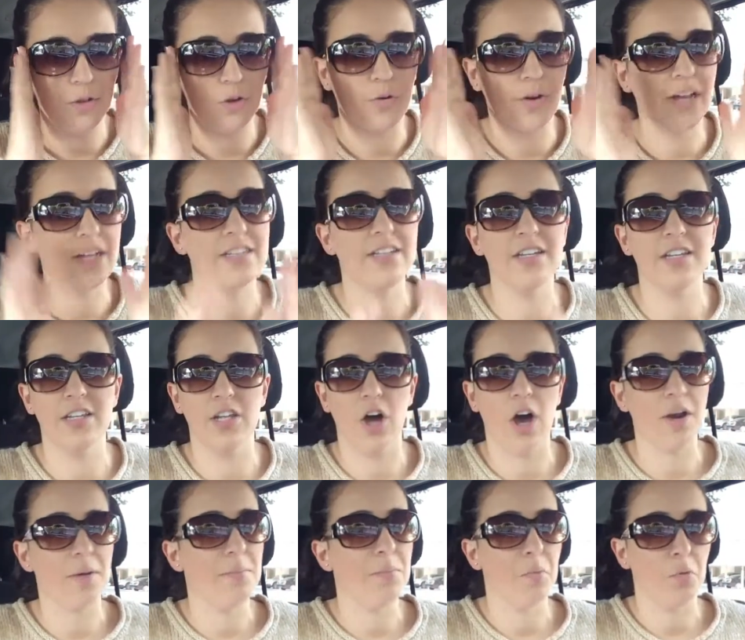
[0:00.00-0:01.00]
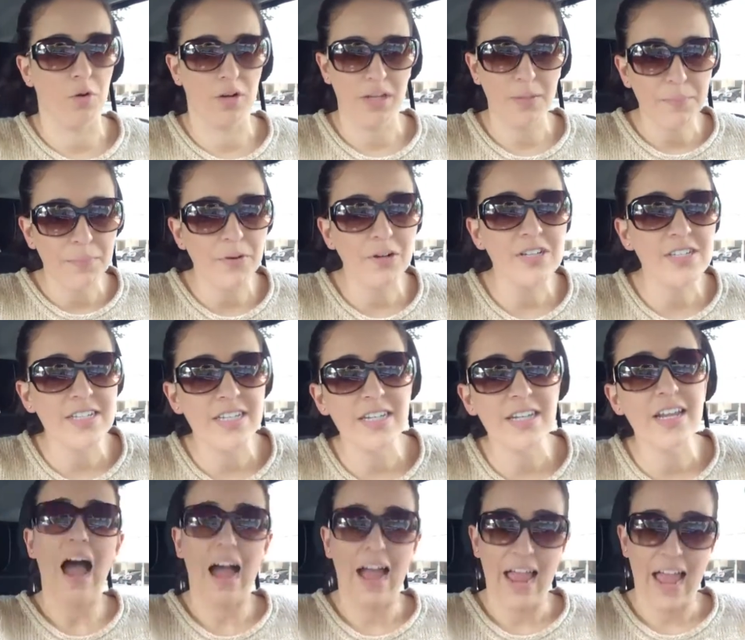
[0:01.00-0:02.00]
Granted, not a morning
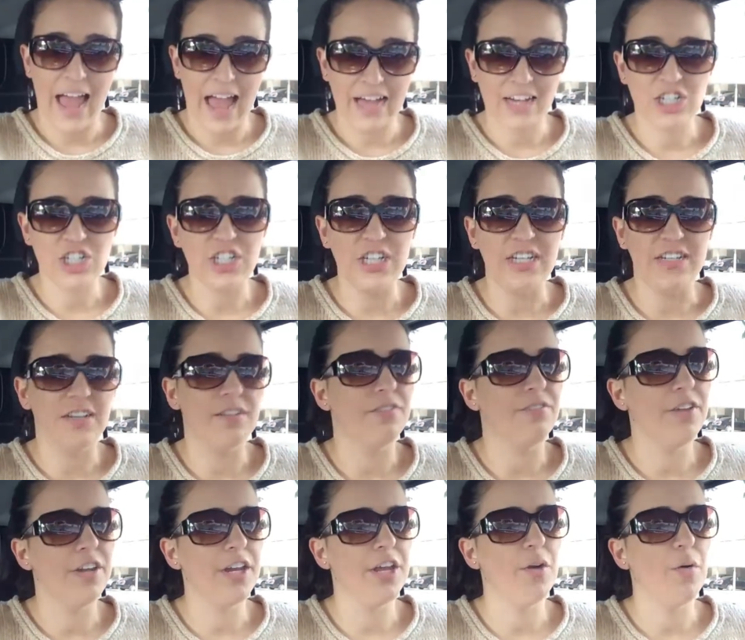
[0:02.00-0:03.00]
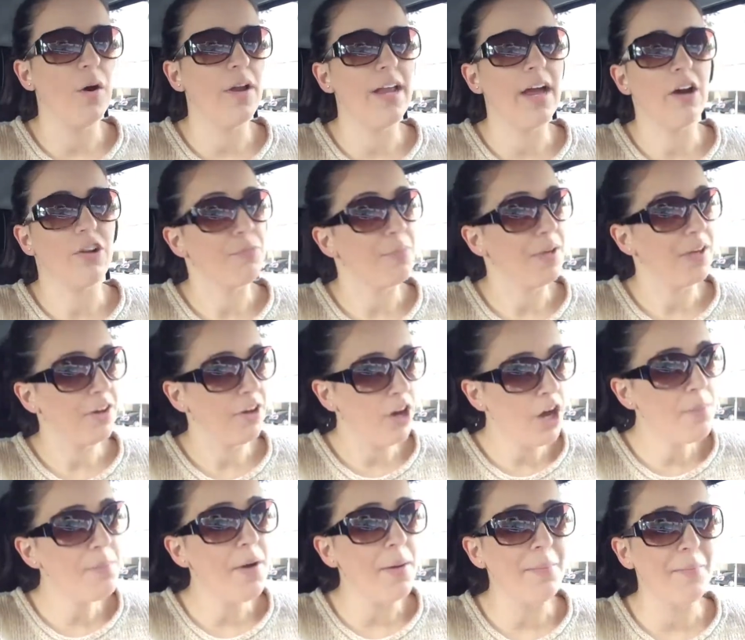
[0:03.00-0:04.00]
person. I actually did a video on how to
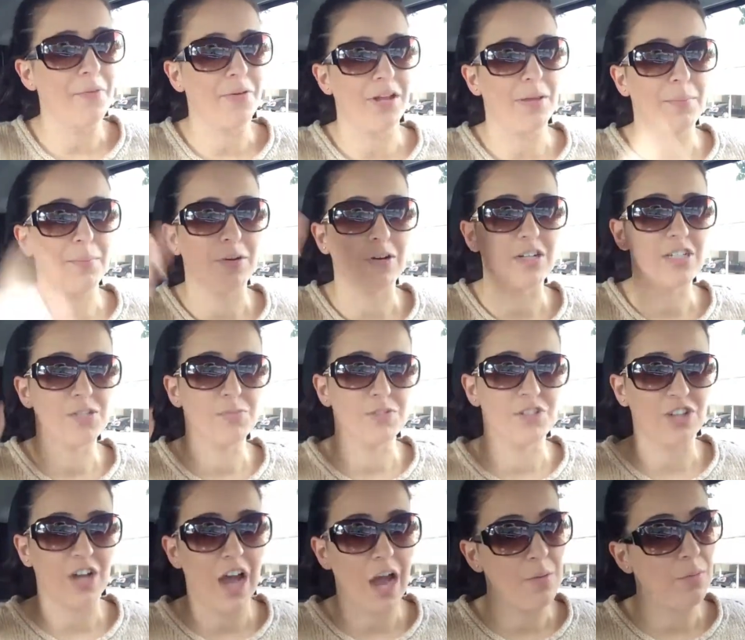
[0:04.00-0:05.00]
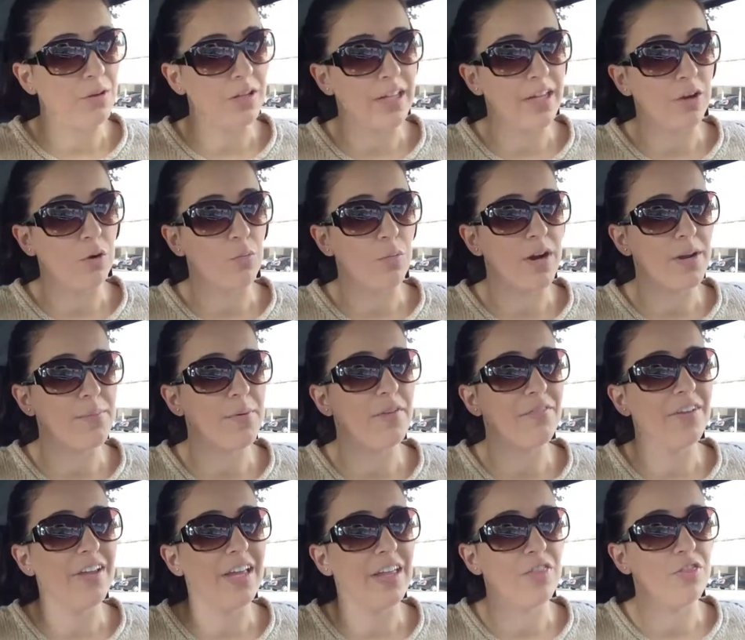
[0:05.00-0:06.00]
become a morning person, which I will link right
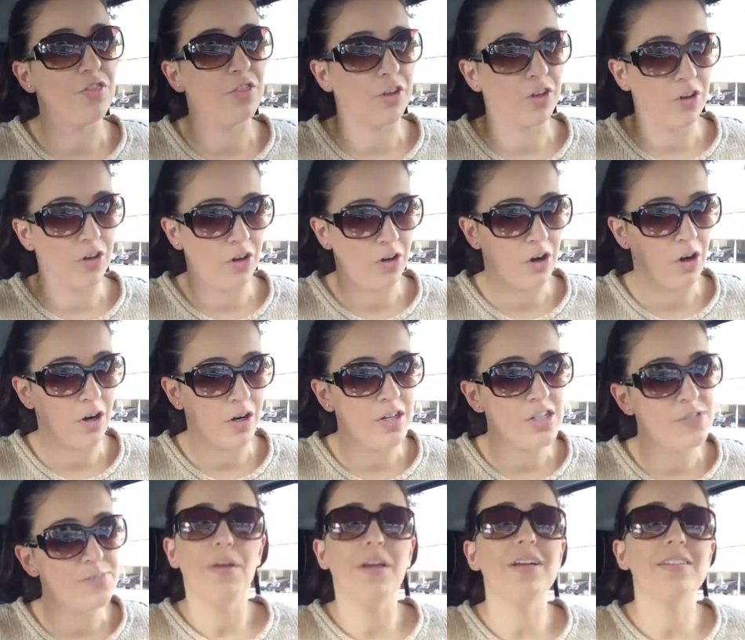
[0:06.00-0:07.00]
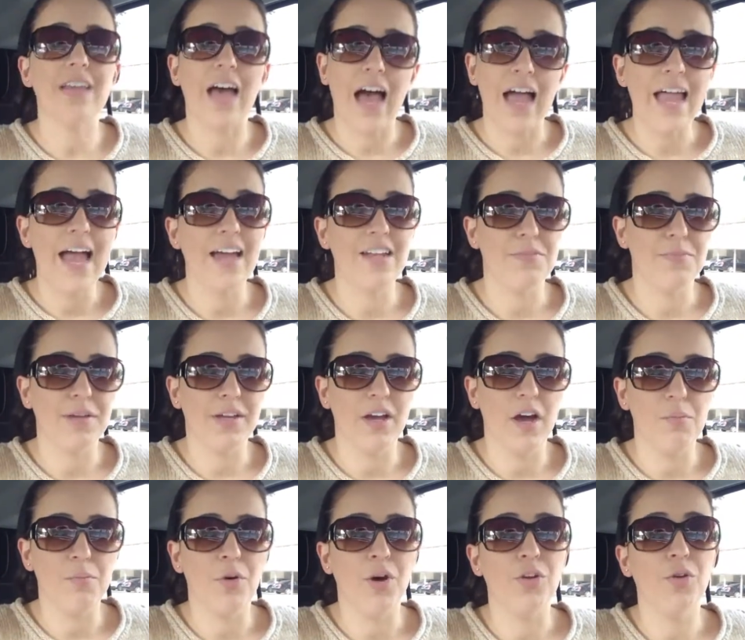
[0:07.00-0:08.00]
above in the cards because I had to
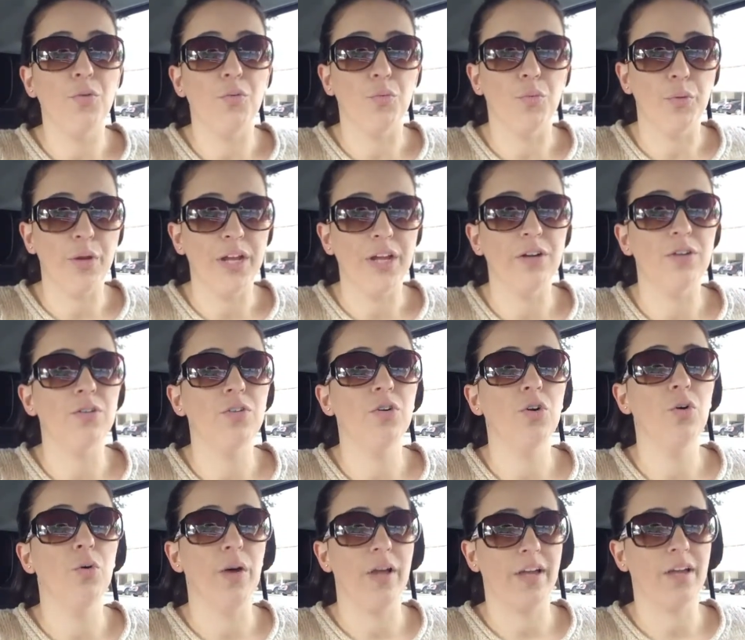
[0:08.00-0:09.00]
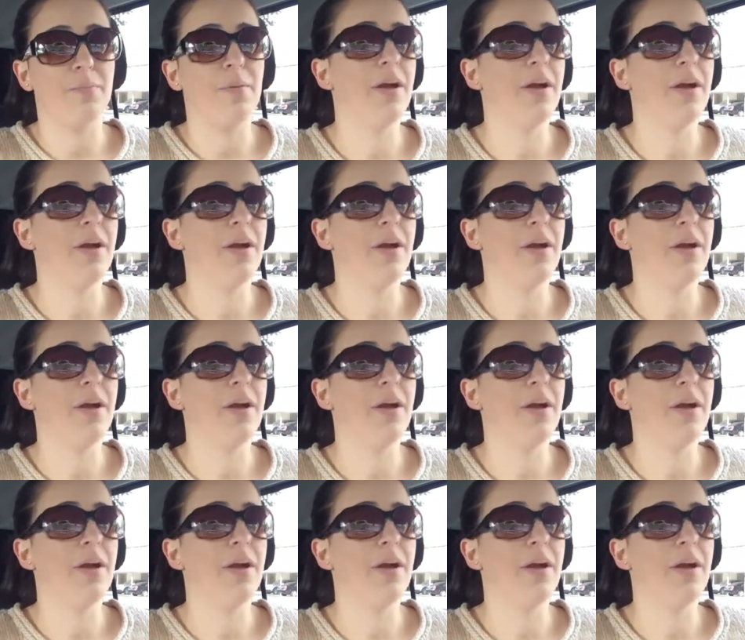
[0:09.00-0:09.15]
become one real quick.